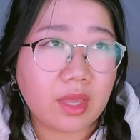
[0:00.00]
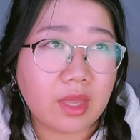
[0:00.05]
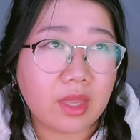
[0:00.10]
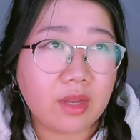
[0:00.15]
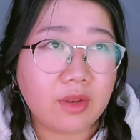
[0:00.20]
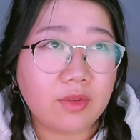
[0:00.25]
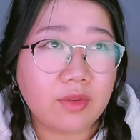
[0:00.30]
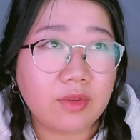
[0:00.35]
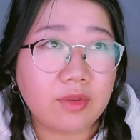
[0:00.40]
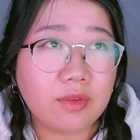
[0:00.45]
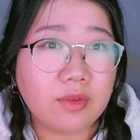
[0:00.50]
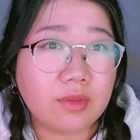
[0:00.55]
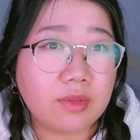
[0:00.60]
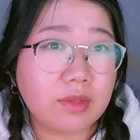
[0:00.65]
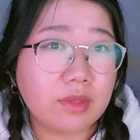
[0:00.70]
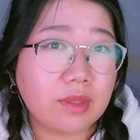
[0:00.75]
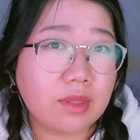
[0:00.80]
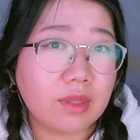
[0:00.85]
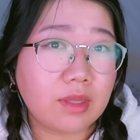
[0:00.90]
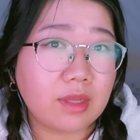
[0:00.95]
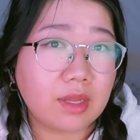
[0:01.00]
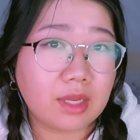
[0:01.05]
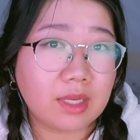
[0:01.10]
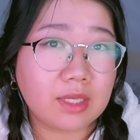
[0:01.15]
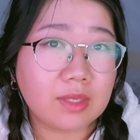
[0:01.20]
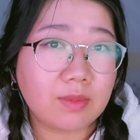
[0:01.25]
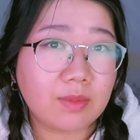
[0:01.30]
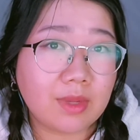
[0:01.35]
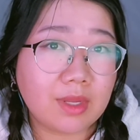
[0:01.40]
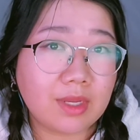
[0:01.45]
And
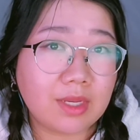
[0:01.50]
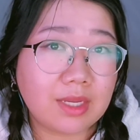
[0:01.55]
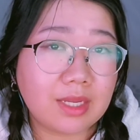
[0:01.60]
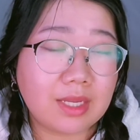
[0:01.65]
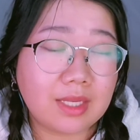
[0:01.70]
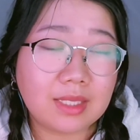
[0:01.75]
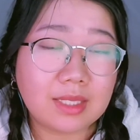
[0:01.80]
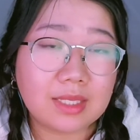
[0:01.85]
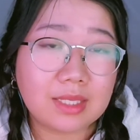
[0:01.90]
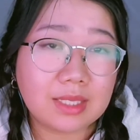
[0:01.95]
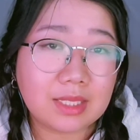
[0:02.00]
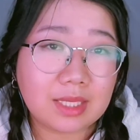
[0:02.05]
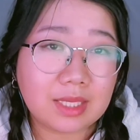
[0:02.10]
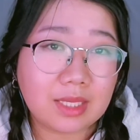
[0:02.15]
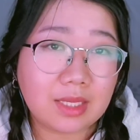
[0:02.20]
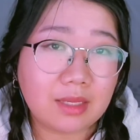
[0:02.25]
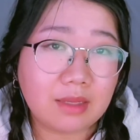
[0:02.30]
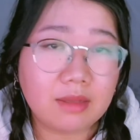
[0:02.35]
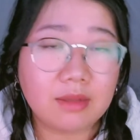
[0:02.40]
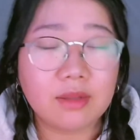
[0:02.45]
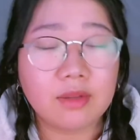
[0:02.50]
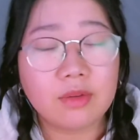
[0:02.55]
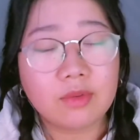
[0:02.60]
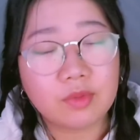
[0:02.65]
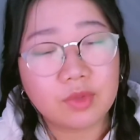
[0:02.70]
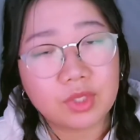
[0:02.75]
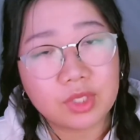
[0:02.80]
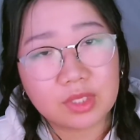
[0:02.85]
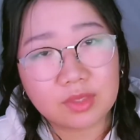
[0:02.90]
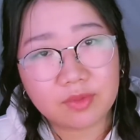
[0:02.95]
next one is T,
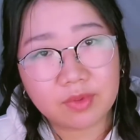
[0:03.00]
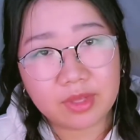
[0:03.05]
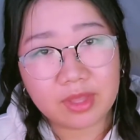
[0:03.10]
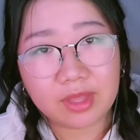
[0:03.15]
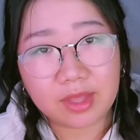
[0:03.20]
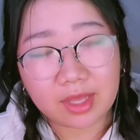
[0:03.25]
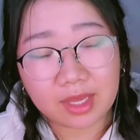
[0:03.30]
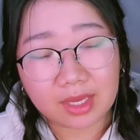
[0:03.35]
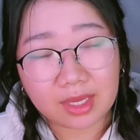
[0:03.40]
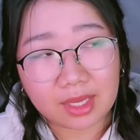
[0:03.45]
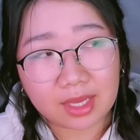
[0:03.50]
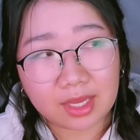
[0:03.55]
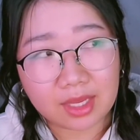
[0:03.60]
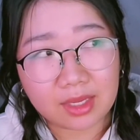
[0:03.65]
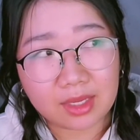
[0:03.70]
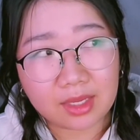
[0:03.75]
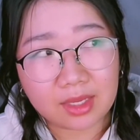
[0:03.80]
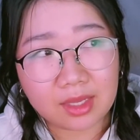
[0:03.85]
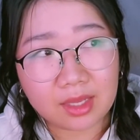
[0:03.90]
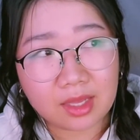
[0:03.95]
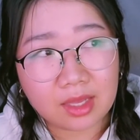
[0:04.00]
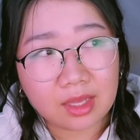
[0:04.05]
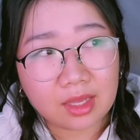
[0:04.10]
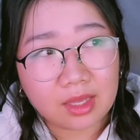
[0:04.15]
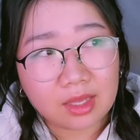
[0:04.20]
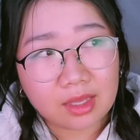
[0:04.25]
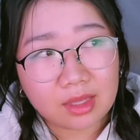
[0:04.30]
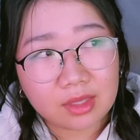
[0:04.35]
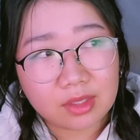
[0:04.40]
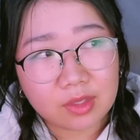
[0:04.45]
which is for thinking.
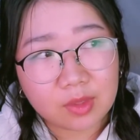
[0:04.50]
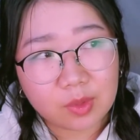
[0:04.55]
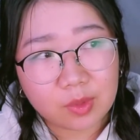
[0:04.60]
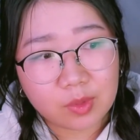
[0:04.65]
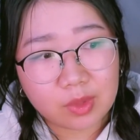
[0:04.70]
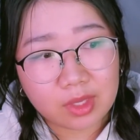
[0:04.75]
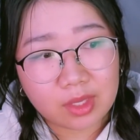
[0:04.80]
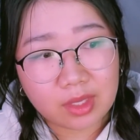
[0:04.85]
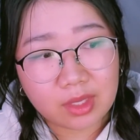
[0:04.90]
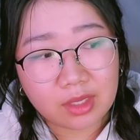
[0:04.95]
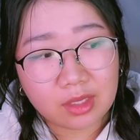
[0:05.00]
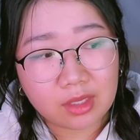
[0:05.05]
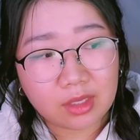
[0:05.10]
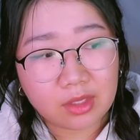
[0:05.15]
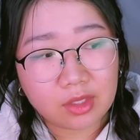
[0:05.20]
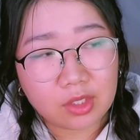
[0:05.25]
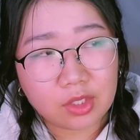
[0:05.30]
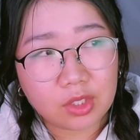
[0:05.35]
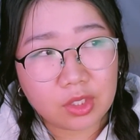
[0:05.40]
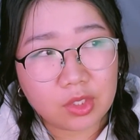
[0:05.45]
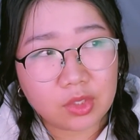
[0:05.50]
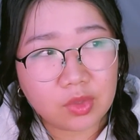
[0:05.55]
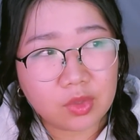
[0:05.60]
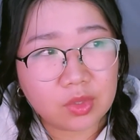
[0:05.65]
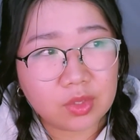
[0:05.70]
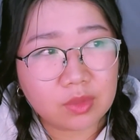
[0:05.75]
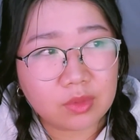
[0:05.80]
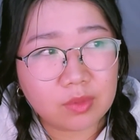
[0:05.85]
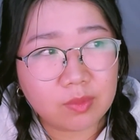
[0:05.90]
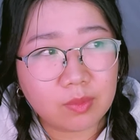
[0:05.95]
So they
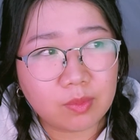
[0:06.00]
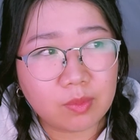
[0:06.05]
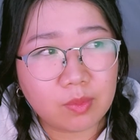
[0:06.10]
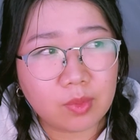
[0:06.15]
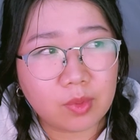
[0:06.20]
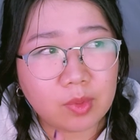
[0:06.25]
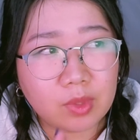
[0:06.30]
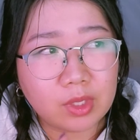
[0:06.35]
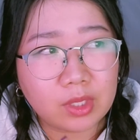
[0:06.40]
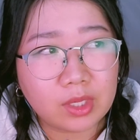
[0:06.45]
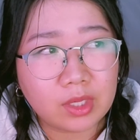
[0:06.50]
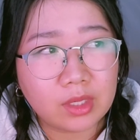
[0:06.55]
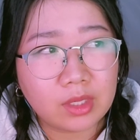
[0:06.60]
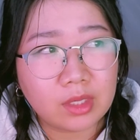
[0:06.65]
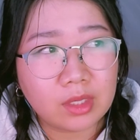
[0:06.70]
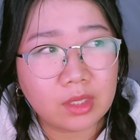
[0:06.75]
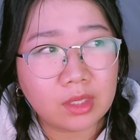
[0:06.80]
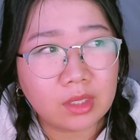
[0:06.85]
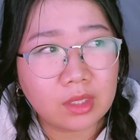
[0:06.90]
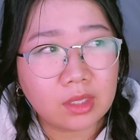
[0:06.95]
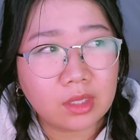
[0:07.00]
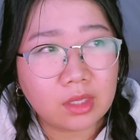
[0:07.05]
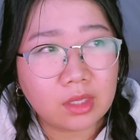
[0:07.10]
use more